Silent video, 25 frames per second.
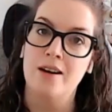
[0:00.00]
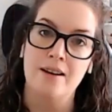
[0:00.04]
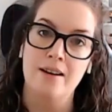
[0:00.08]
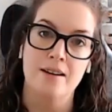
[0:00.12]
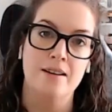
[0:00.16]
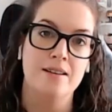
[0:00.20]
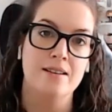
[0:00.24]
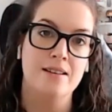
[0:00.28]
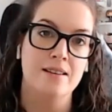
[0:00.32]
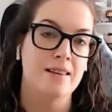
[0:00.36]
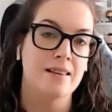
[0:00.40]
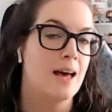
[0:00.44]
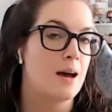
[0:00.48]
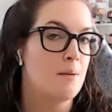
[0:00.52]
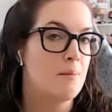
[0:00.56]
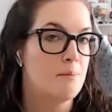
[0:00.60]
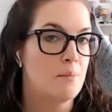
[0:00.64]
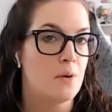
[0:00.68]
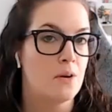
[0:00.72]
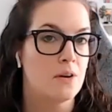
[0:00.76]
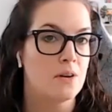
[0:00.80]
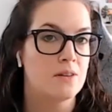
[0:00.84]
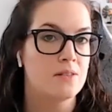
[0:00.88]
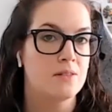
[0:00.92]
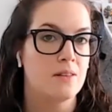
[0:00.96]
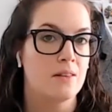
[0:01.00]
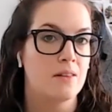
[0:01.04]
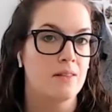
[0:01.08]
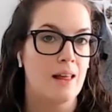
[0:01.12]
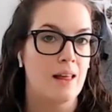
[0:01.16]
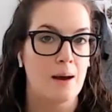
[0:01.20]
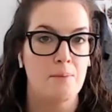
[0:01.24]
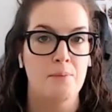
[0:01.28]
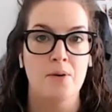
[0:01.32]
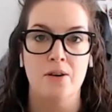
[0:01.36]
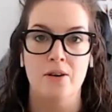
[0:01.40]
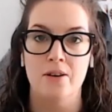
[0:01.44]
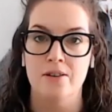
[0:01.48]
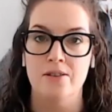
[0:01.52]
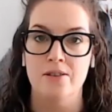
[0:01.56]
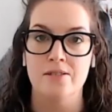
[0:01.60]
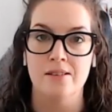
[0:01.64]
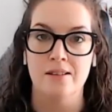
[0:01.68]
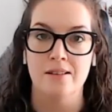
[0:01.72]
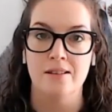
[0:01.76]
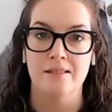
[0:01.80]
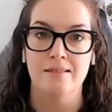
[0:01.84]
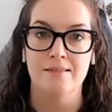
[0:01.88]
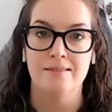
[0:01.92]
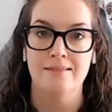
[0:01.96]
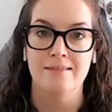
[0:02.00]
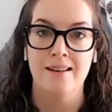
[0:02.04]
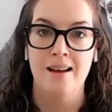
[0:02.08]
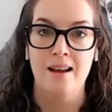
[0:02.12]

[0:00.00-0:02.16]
into that box that that person